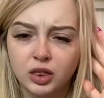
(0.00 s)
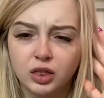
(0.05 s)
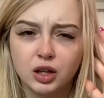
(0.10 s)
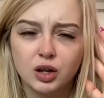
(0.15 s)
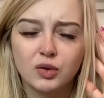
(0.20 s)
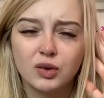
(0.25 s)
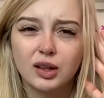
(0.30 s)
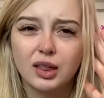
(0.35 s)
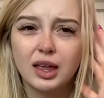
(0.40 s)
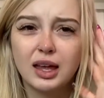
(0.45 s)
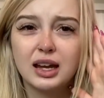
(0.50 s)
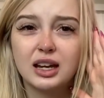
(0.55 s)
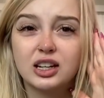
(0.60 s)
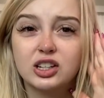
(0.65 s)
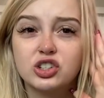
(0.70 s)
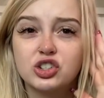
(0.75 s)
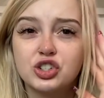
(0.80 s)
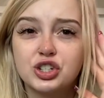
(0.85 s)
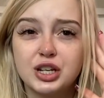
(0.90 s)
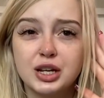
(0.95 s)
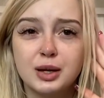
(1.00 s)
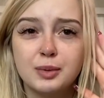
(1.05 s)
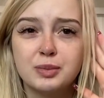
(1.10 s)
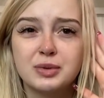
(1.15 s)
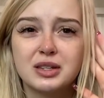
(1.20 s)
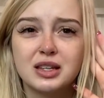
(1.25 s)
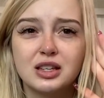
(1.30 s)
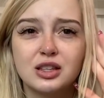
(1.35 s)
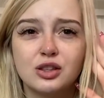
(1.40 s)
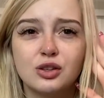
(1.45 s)
There were like
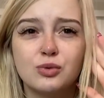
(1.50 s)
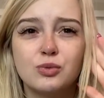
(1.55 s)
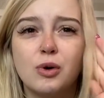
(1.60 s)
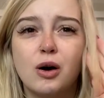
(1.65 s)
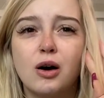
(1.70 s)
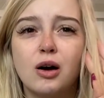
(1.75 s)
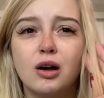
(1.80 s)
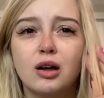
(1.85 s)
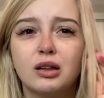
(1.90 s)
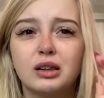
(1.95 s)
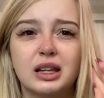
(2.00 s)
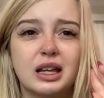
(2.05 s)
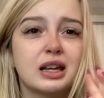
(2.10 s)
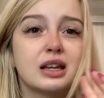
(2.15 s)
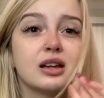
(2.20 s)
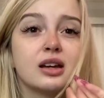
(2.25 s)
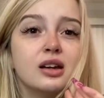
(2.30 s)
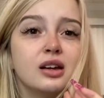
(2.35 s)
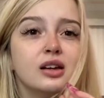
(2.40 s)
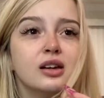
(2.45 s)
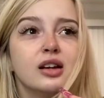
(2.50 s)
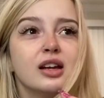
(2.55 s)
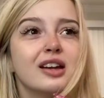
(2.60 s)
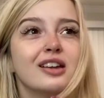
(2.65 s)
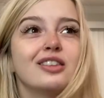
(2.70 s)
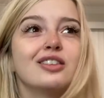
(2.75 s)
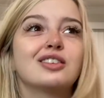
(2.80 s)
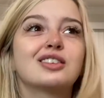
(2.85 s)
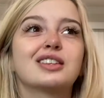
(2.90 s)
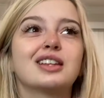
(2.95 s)
chips in the wall, like
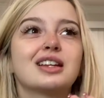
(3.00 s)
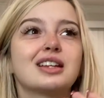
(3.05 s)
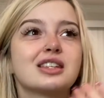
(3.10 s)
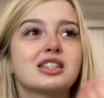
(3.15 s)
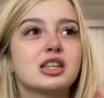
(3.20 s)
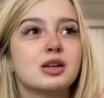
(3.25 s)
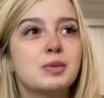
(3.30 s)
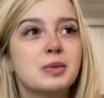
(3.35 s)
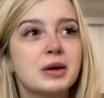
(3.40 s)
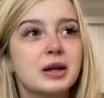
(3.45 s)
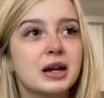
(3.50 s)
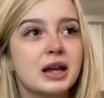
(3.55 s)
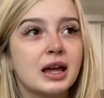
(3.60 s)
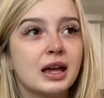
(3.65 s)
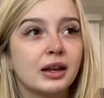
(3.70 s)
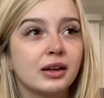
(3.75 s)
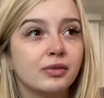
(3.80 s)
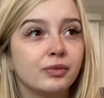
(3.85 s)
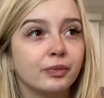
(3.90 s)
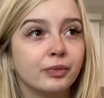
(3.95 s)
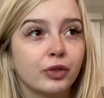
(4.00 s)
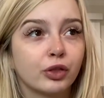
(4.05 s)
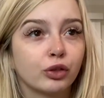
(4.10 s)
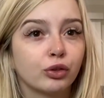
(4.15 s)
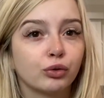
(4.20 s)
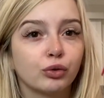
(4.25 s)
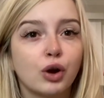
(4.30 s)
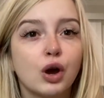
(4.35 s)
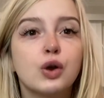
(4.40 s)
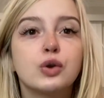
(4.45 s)
it looked like someone had
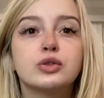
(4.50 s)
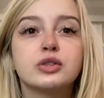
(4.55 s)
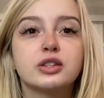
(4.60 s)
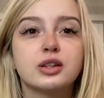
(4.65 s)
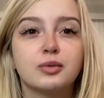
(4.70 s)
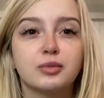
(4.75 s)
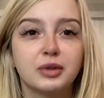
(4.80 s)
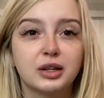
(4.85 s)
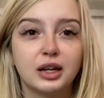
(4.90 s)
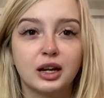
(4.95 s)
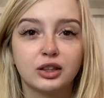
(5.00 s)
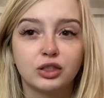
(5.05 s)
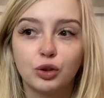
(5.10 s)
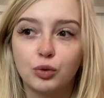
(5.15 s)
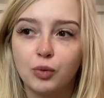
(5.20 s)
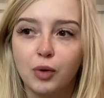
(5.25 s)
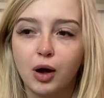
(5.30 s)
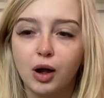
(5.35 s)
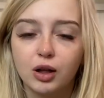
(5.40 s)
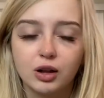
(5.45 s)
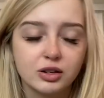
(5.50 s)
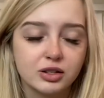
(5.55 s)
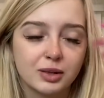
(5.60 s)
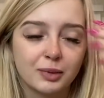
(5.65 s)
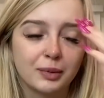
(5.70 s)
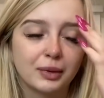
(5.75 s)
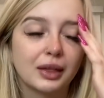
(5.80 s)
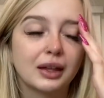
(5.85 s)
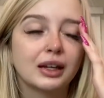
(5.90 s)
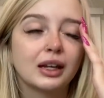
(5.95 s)
thrown something at the wall or
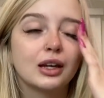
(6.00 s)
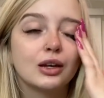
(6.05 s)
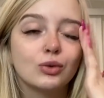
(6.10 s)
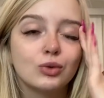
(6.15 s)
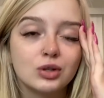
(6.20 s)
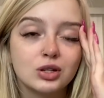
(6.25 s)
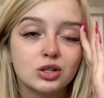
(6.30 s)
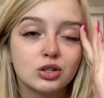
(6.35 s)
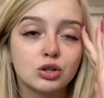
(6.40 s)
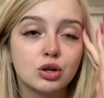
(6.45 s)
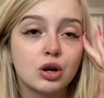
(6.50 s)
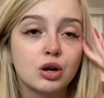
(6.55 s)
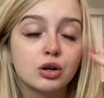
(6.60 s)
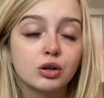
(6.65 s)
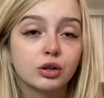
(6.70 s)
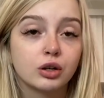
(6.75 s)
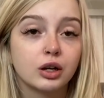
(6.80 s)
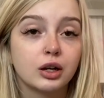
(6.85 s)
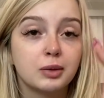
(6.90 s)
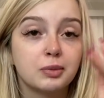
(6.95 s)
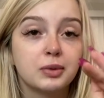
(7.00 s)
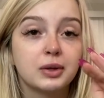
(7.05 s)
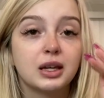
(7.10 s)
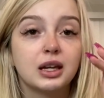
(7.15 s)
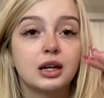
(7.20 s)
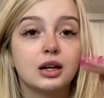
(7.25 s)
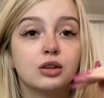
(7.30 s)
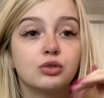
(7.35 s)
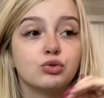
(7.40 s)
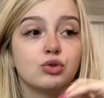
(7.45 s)
something. Like, it was so
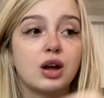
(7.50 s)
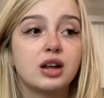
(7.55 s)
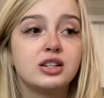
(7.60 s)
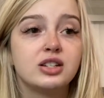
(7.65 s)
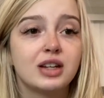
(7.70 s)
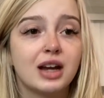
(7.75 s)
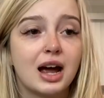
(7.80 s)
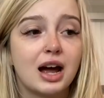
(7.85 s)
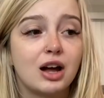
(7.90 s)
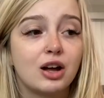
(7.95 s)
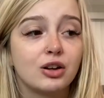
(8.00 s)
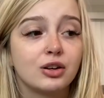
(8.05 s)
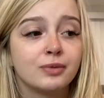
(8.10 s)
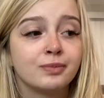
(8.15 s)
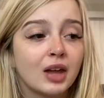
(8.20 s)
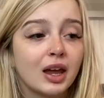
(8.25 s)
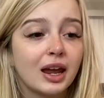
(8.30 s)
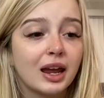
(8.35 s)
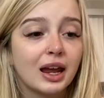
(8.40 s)
creepy and run down.